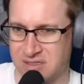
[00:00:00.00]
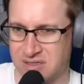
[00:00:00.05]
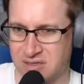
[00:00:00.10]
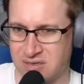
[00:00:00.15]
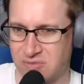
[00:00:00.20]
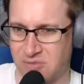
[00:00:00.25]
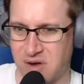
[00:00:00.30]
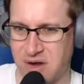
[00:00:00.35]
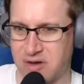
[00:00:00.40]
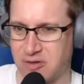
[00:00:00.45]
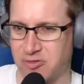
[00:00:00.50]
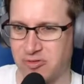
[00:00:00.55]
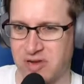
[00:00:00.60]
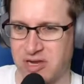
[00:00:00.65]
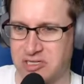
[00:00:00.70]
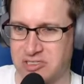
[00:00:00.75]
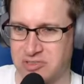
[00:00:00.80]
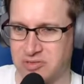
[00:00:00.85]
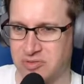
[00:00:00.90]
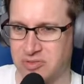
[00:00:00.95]

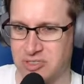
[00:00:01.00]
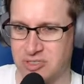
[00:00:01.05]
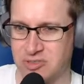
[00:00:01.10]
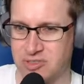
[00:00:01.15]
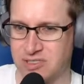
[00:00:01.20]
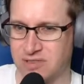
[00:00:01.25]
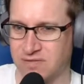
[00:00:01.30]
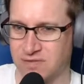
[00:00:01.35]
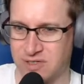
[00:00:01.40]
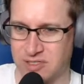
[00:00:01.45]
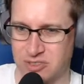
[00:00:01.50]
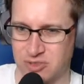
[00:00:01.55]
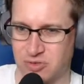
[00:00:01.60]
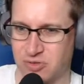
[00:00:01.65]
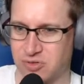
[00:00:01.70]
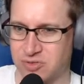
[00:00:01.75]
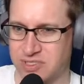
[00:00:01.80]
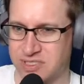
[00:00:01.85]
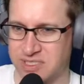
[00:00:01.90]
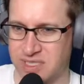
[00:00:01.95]
recreational use of
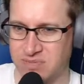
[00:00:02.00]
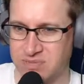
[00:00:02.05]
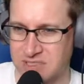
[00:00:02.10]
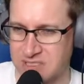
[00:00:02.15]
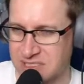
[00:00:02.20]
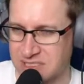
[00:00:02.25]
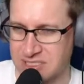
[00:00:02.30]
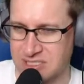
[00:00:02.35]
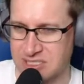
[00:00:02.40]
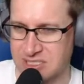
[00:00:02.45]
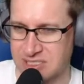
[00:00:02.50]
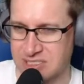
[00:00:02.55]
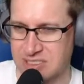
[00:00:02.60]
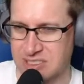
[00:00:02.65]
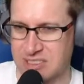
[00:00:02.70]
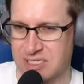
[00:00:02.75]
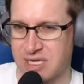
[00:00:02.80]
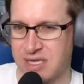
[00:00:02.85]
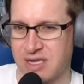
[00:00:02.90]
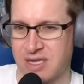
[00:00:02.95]
controlled
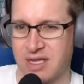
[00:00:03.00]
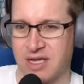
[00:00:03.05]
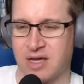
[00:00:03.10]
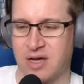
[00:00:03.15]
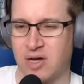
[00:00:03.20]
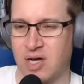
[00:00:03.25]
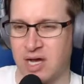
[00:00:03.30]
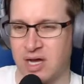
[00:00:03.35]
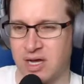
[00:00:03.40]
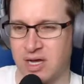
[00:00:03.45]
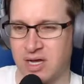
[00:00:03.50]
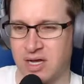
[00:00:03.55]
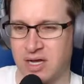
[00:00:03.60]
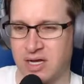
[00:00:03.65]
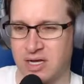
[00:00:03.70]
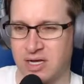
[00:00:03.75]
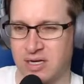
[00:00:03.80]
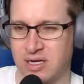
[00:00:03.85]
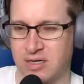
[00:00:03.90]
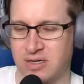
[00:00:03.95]
substances,
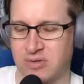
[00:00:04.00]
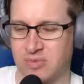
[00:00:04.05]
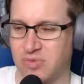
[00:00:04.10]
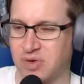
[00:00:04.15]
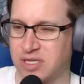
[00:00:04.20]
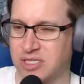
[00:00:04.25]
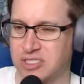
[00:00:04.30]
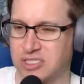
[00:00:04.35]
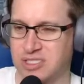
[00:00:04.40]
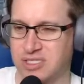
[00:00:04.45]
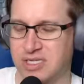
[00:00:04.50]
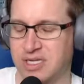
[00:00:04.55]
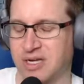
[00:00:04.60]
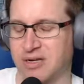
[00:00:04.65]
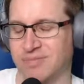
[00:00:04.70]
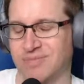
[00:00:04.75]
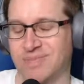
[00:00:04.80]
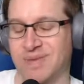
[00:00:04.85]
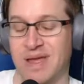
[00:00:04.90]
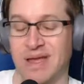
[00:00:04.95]
which, you know,
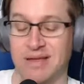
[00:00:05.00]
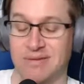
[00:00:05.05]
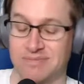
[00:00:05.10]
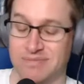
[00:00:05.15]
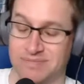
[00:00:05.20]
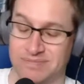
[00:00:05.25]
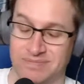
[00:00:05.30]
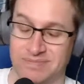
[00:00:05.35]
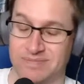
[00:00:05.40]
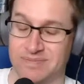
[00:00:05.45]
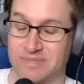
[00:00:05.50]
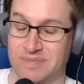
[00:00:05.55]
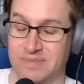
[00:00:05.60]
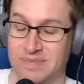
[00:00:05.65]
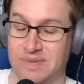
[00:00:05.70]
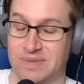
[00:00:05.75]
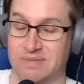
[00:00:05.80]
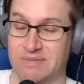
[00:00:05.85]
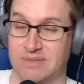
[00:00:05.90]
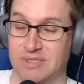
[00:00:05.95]

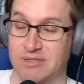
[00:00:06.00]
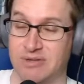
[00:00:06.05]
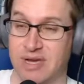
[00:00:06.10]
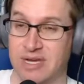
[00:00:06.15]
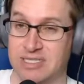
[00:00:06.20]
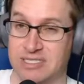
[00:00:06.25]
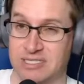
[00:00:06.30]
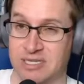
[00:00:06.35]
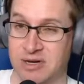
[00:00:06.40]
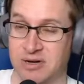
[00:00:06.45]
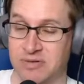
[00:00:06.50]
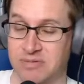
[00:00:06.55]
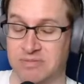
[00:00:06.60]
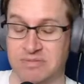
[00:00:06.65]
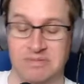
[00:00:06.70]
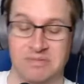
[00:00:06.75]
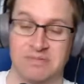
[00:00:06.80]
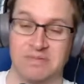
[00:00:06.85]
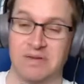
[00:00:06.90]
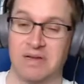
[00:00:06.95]
you guys know
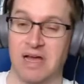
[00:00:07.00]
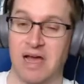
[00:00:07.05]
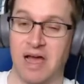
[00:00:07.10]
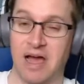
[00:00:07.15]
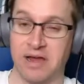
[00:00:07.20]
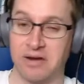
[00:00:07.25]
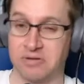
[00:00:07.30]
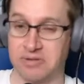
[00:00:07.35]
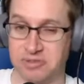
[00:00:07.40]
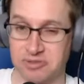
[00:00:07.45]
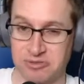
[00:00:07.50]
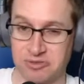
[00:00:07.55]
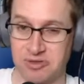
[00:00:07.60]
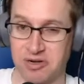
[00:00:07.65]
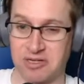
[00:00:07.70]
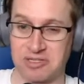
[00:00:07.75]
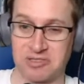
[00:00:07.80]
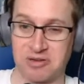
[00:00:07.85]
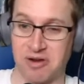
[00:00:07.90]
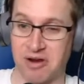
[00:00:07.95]
I don't do
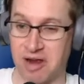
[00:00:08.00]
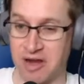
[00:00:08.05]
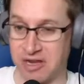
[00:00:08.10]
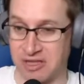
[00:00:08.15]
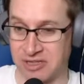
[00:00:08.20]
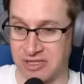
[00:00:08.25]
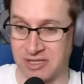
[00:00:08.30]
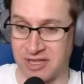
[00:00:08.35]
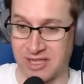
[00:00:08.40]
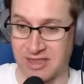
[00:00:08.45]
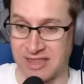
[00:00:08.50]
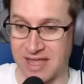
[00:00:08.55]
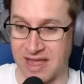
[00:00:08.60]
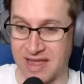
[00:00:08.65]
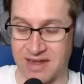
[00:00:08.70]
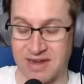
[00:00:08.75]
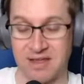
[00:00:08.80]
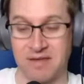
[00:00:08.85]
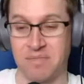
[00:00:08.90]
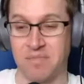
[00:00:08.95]
drugs or anything like
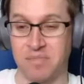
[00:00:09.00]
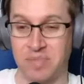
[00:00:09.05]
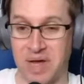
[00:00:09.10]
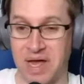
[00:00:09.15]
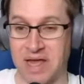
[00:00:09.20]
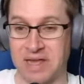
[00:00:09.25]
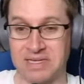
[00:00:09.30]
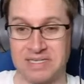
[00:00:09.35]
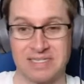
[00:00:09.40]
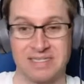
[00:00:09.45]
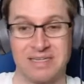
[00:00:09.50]
that. But